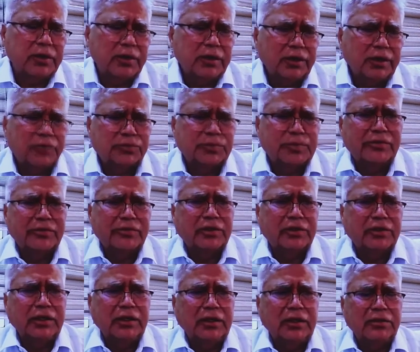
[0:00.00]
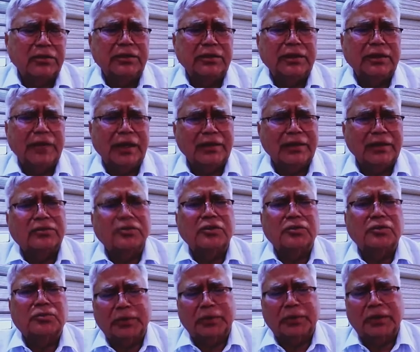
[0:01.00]
especially in the health
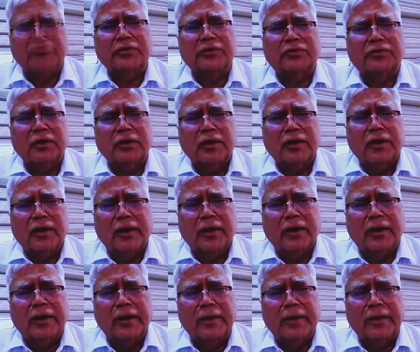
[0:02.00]
space, uh,